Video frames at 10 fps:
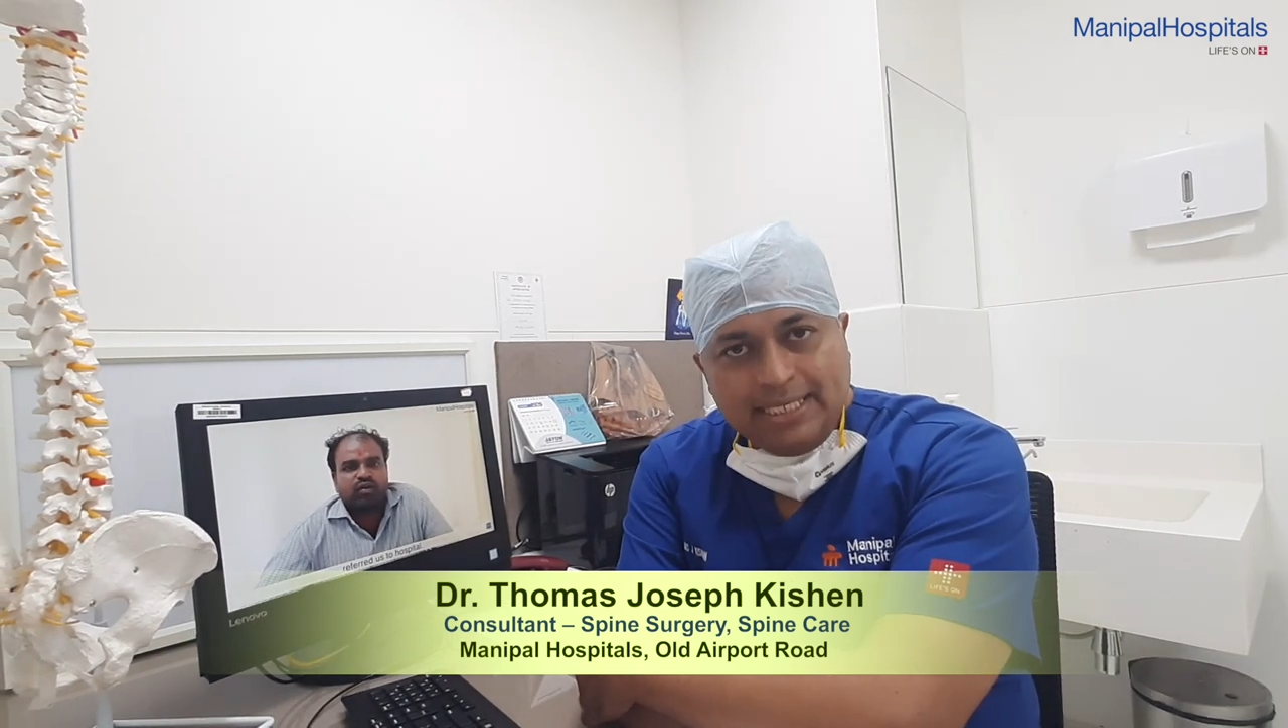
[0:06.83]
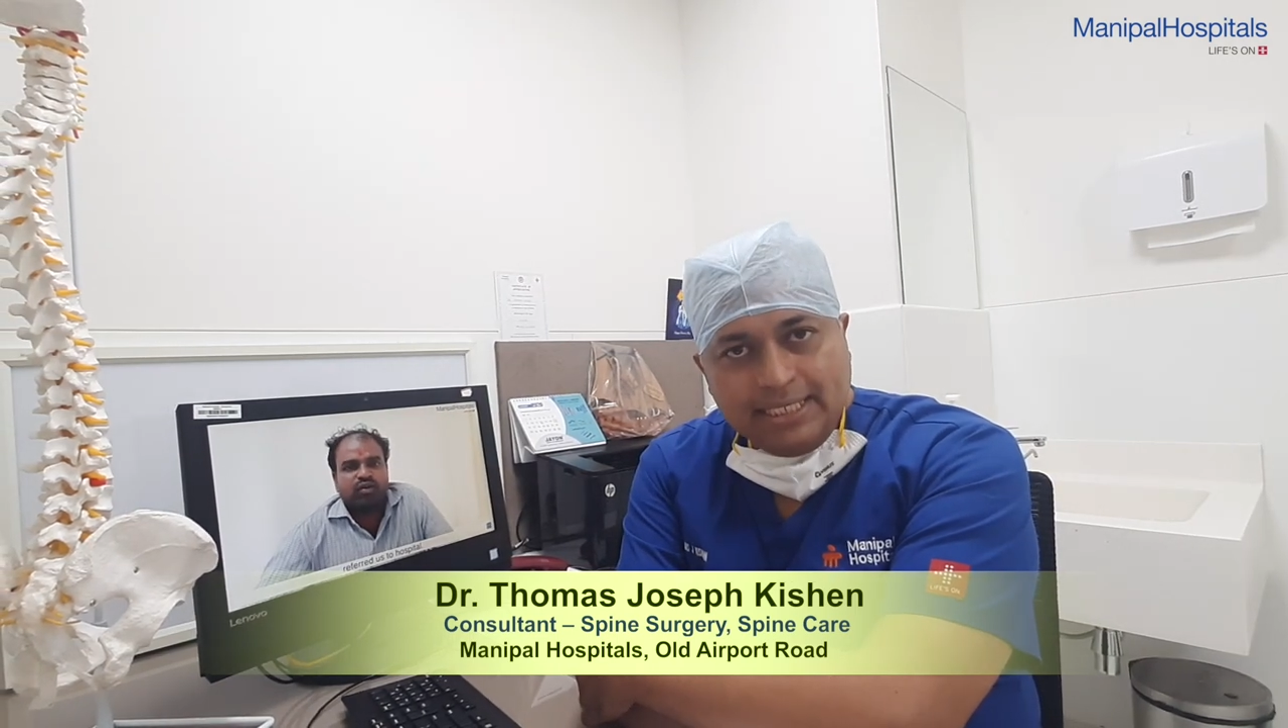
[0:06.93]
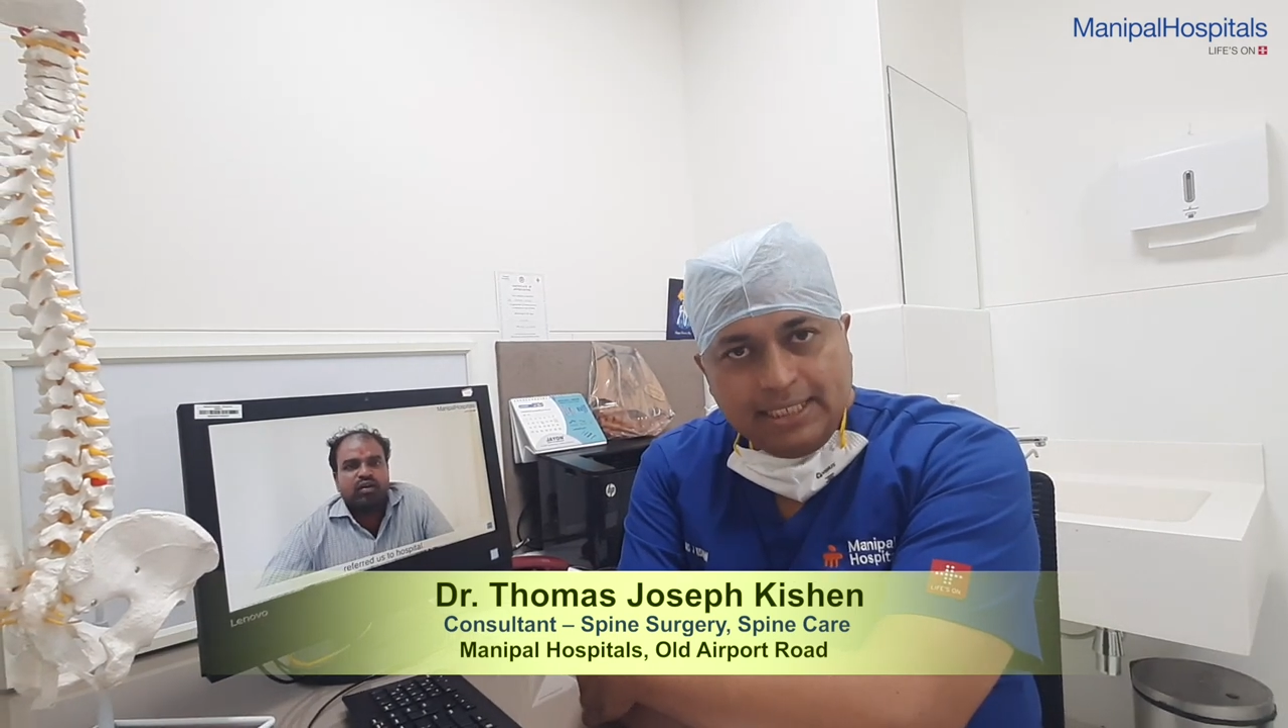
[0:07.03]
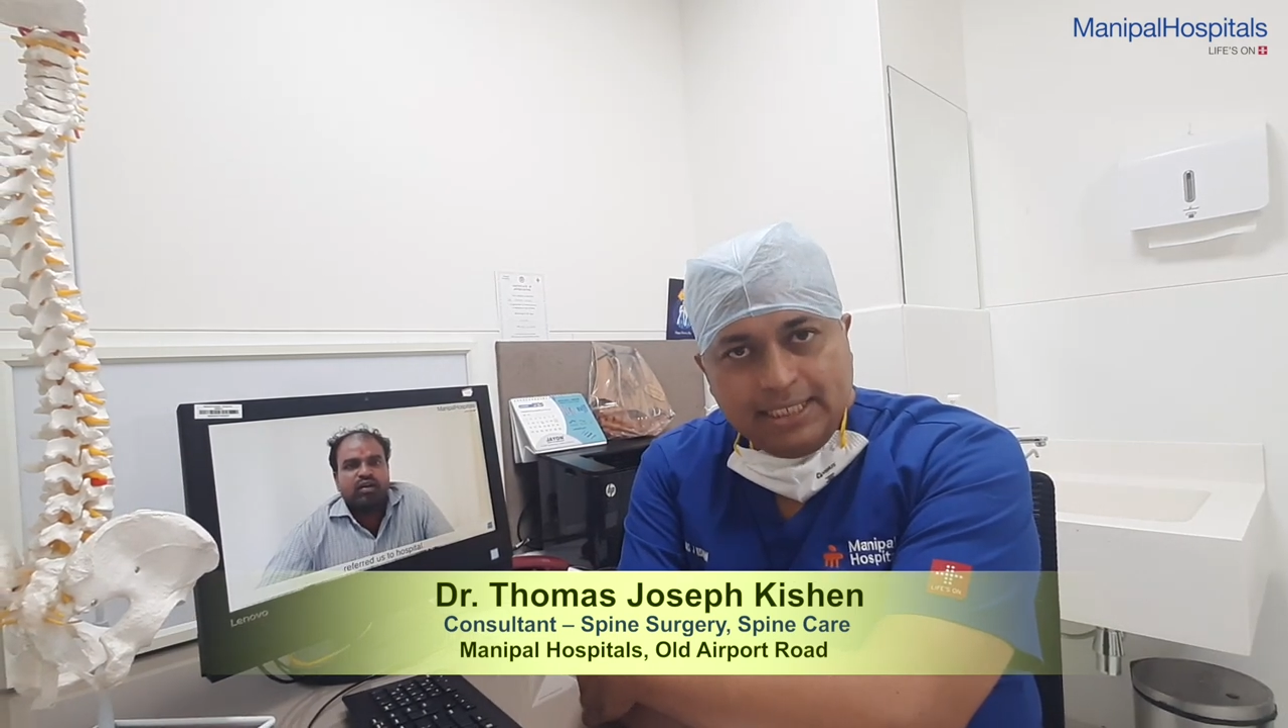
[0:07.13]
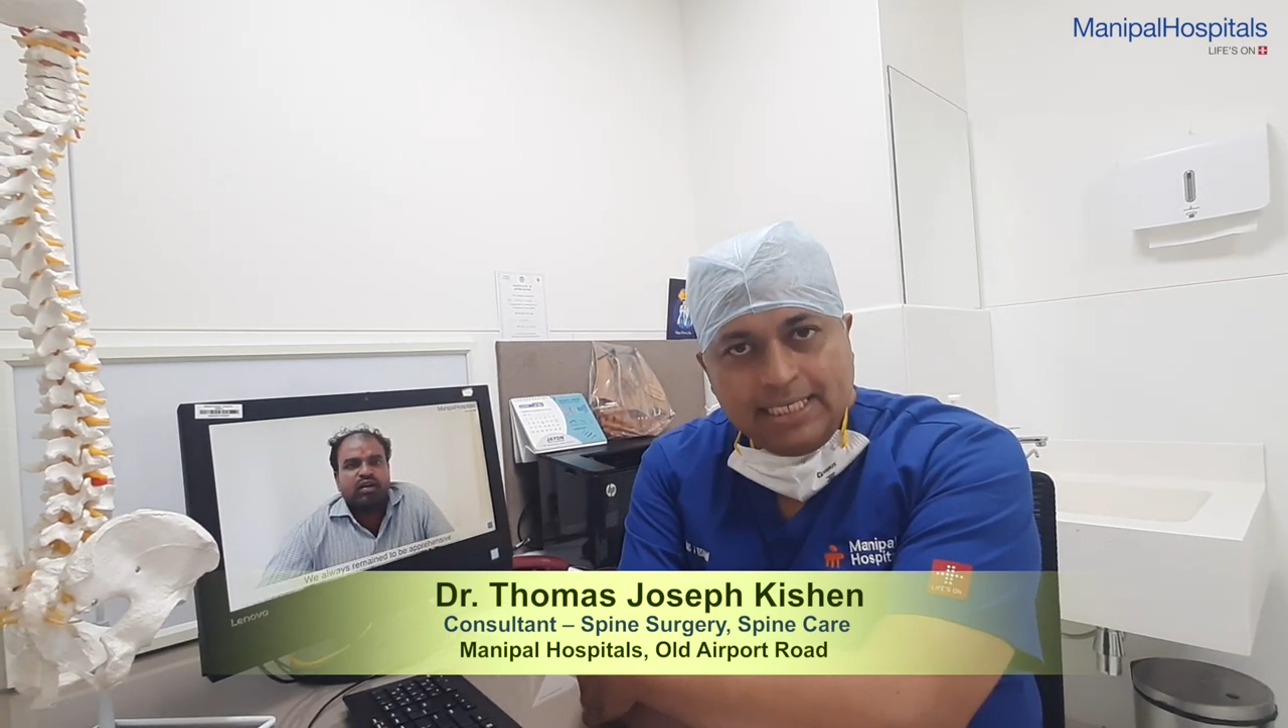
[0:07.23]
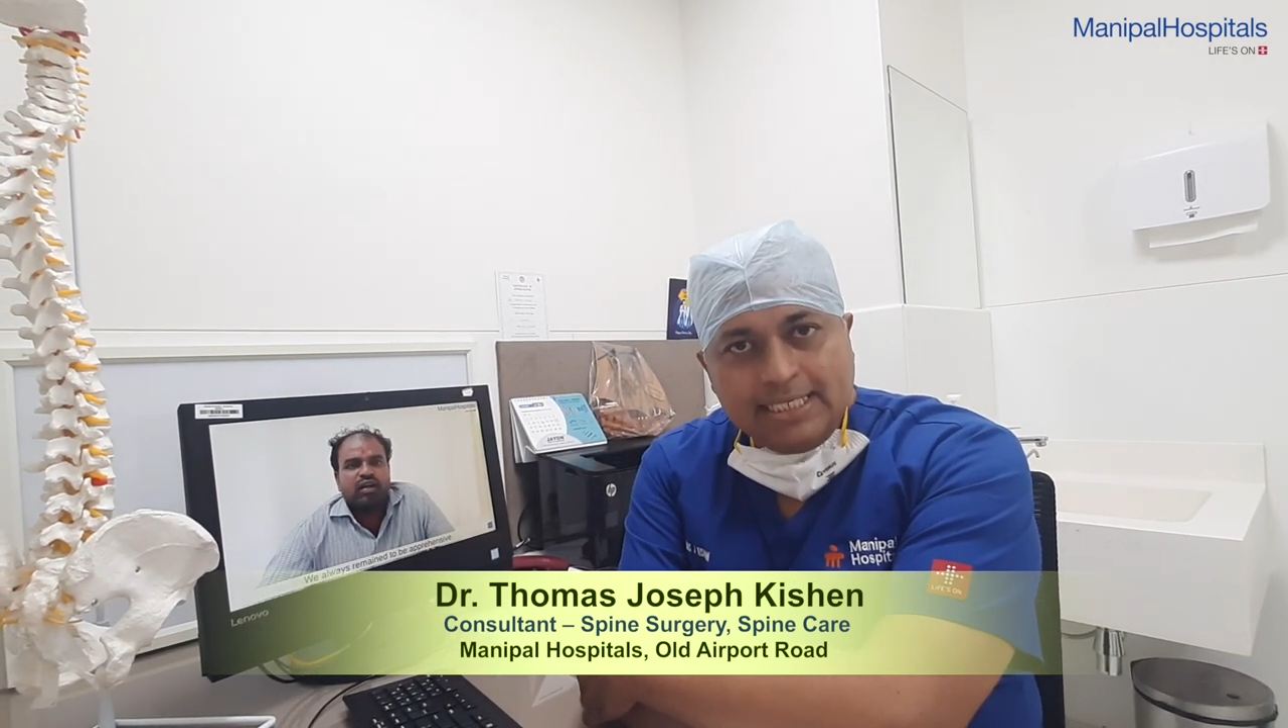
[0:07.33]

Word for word: surgeries